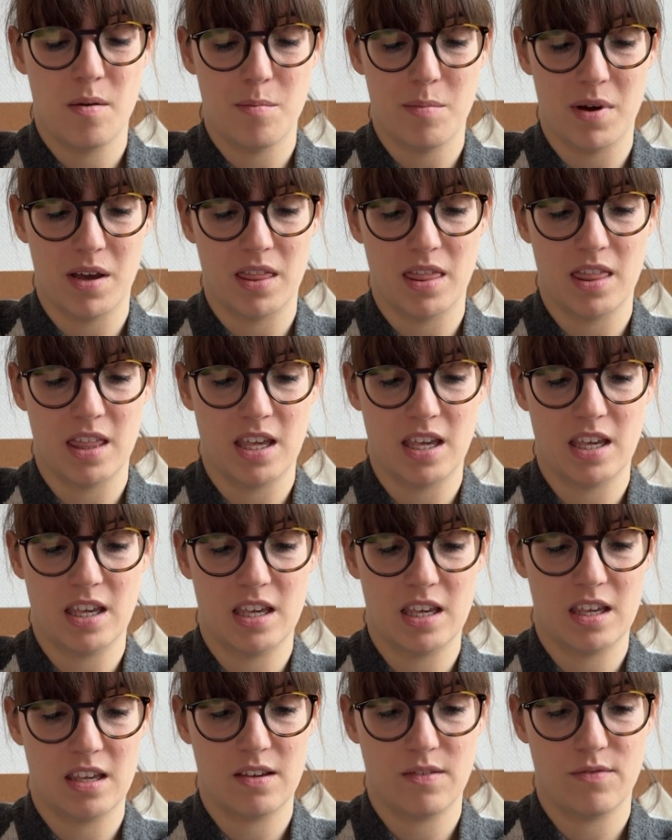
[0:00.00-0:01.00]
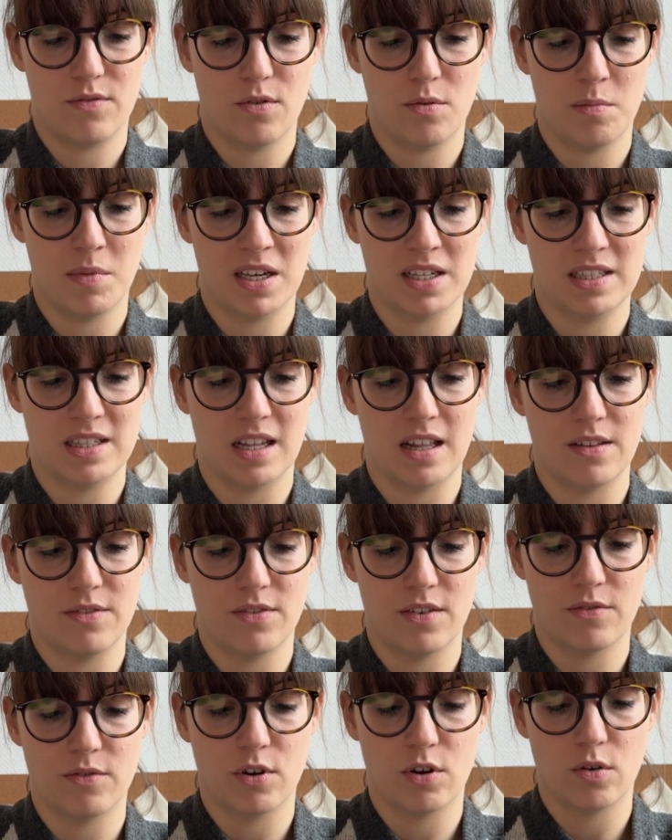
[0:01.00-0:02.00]
but I think for myself
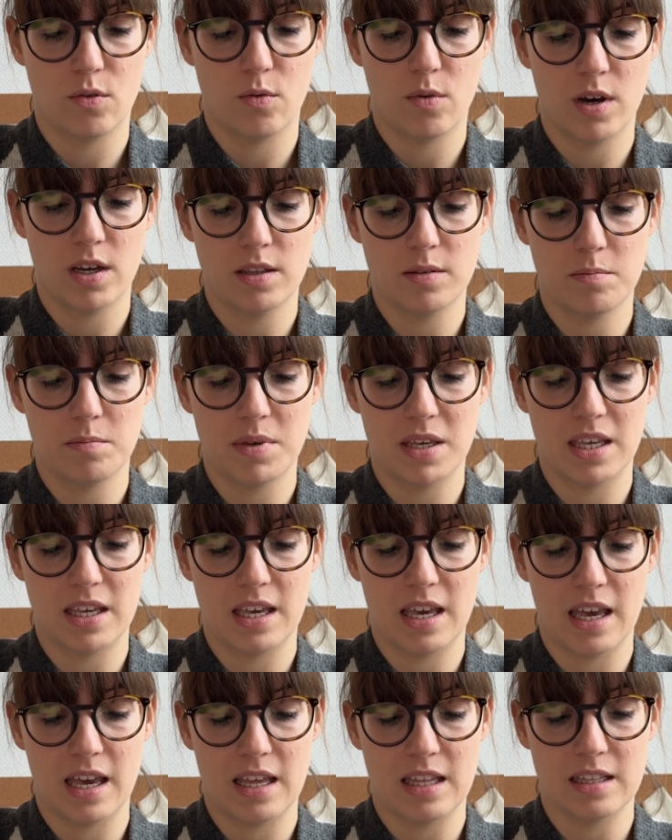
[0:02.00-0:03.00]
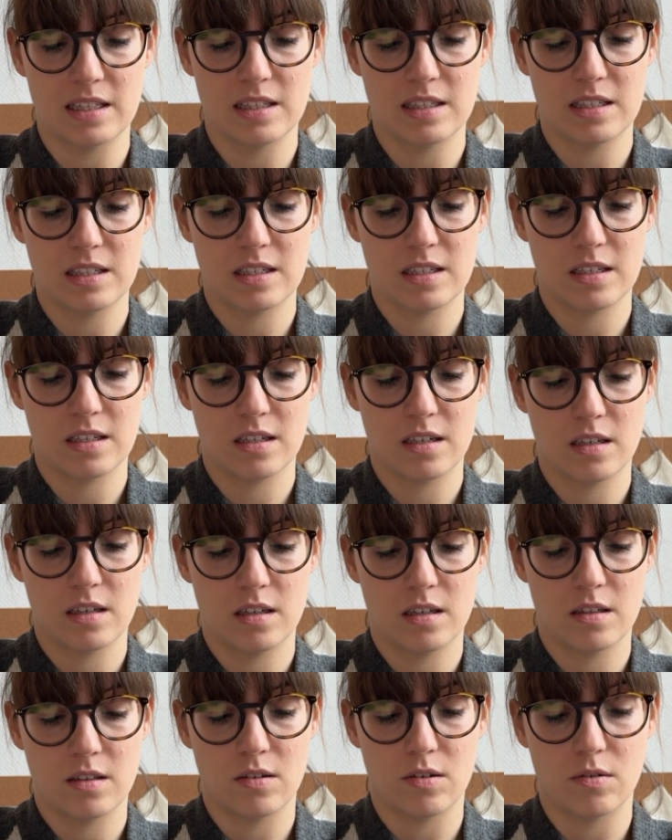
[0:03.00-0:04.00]
I've got quite big hands.
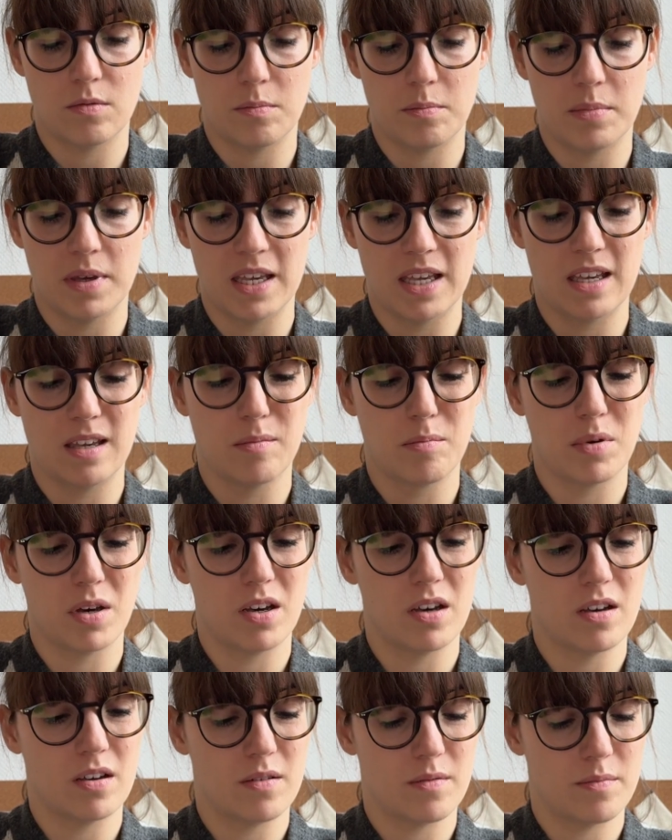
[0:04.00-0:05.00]
Not big, but